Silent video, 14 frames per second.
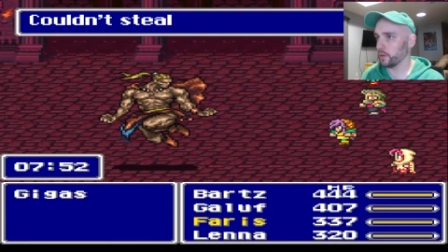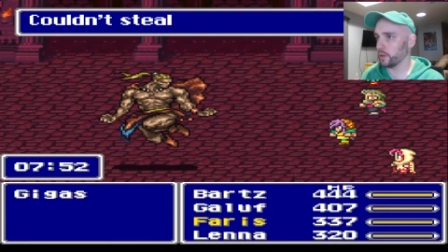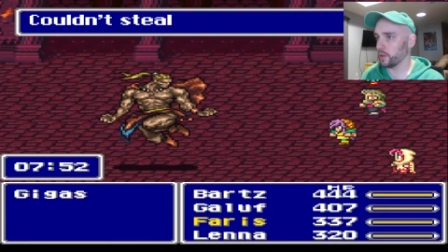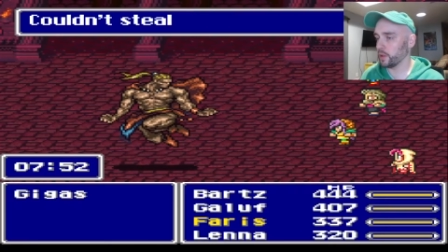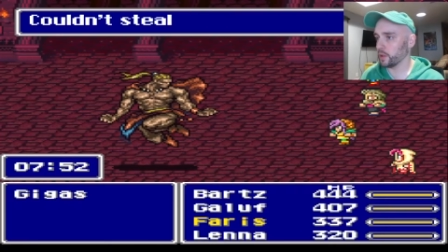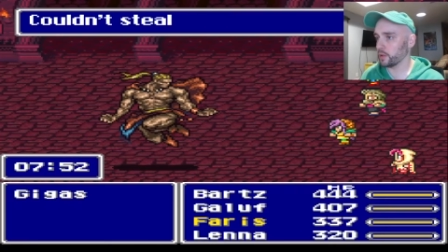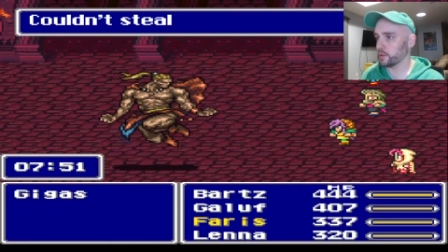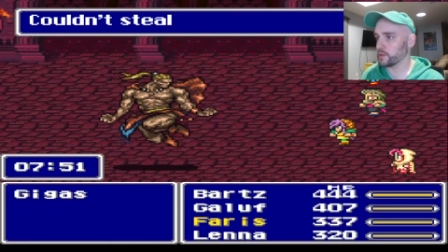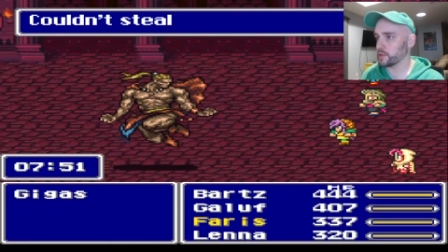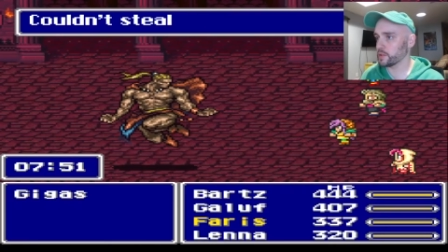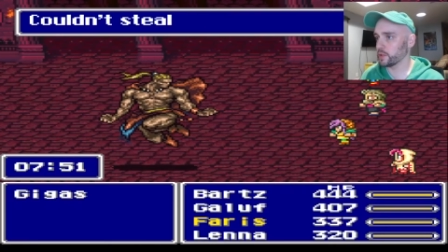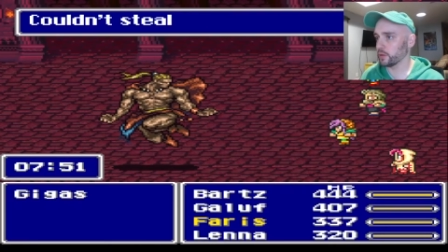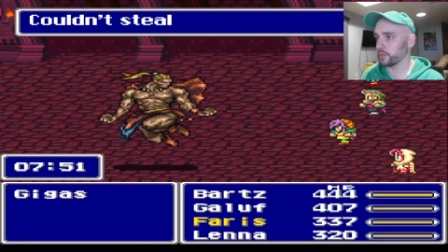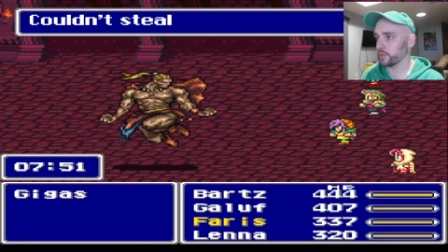I uh, couldn't
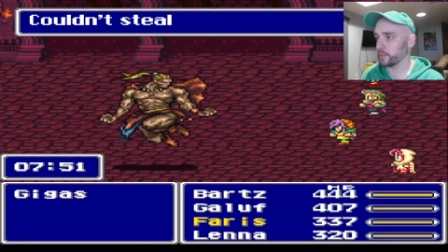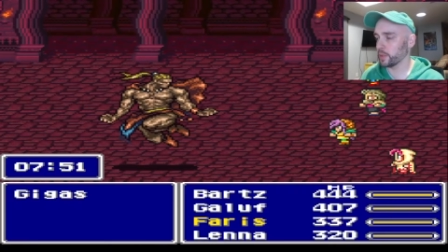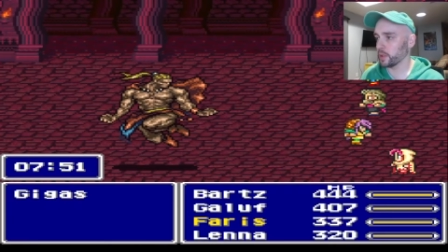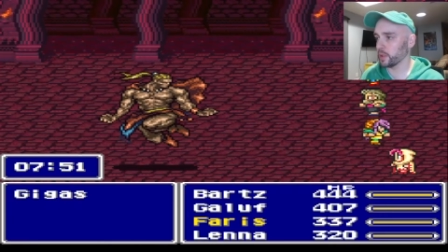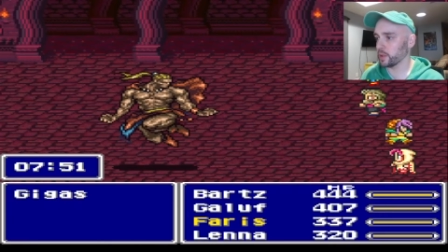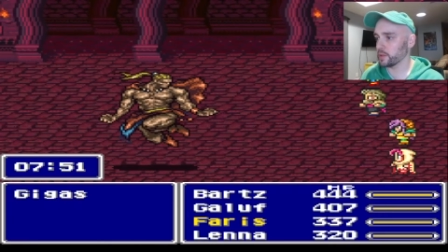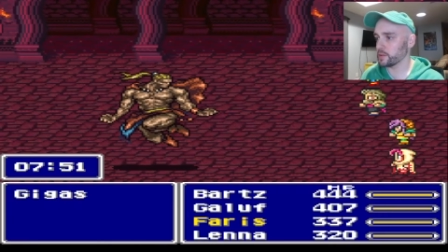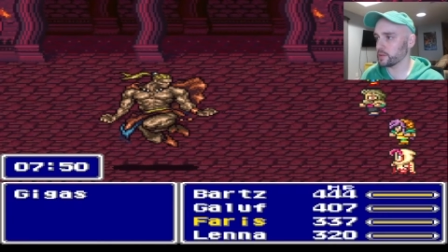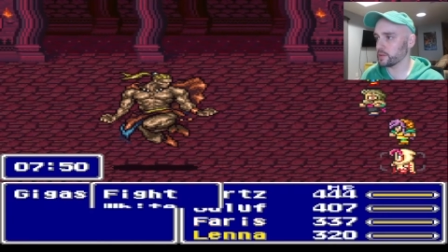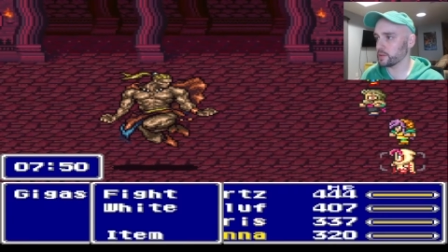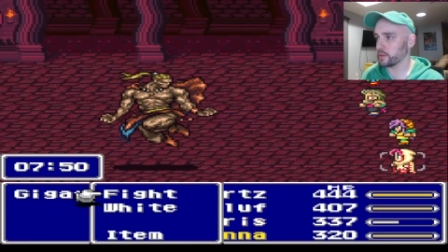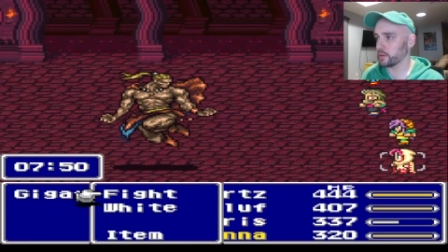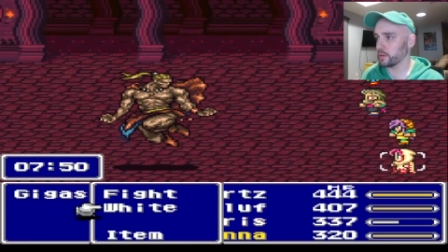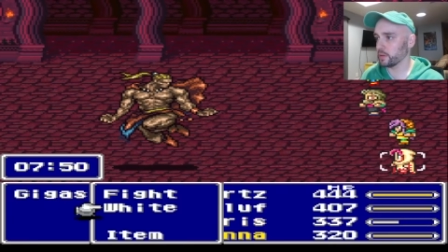steal from the Gigas.
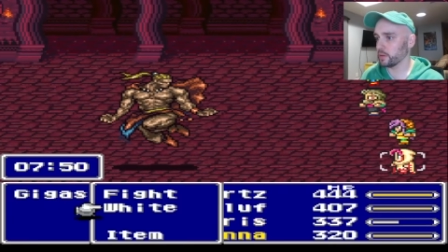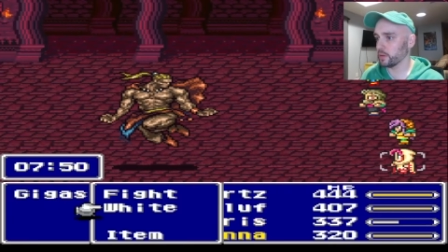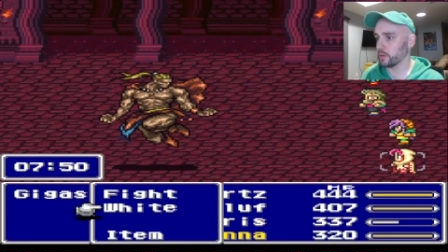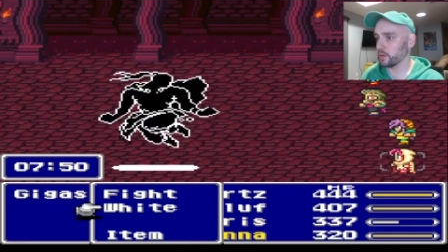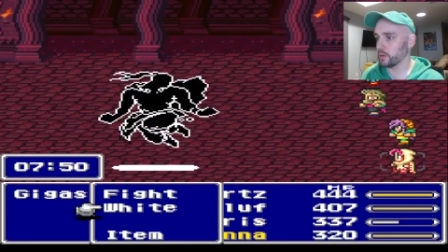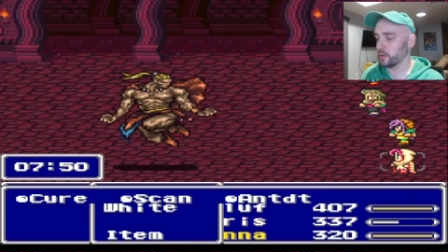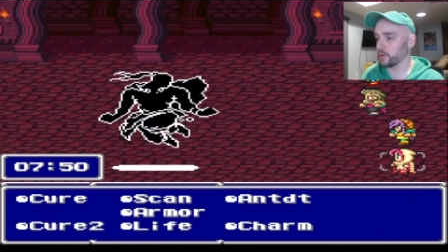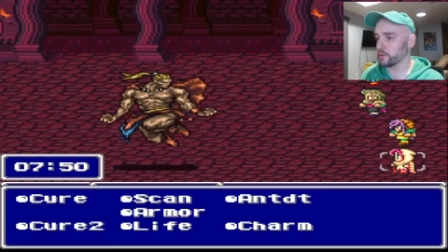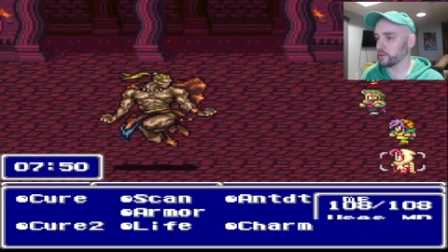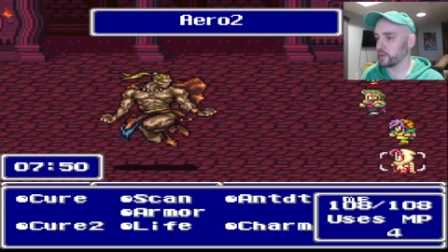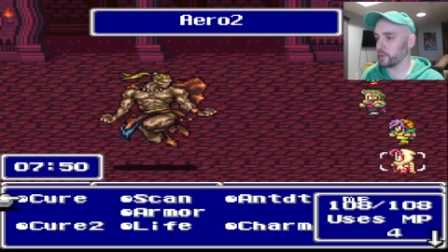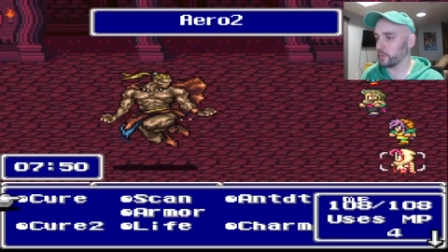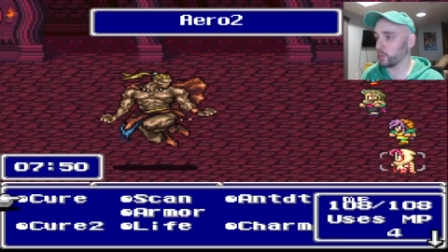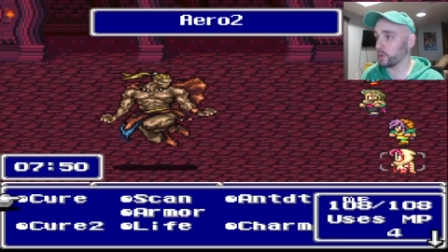
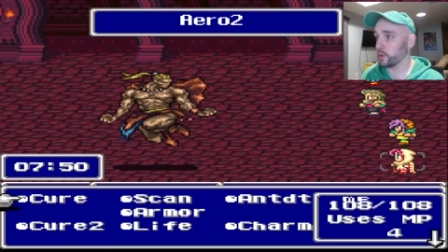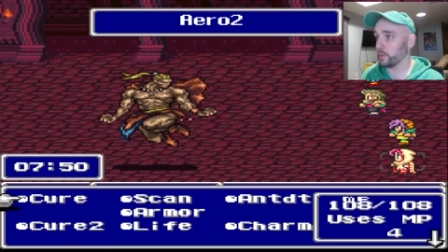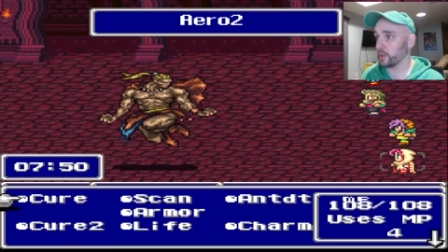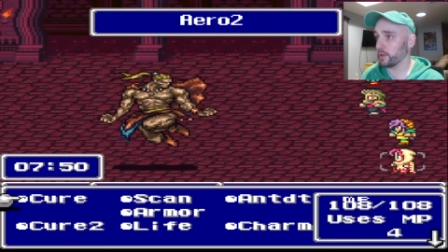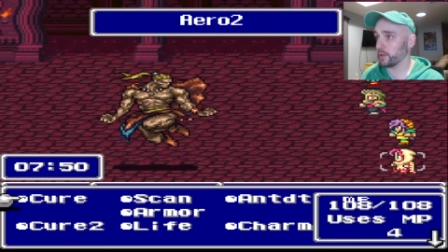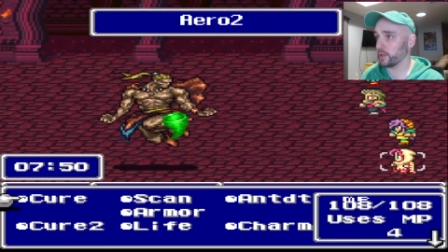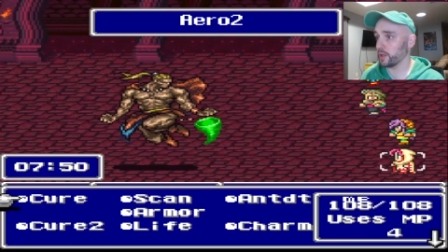Should I be worried about the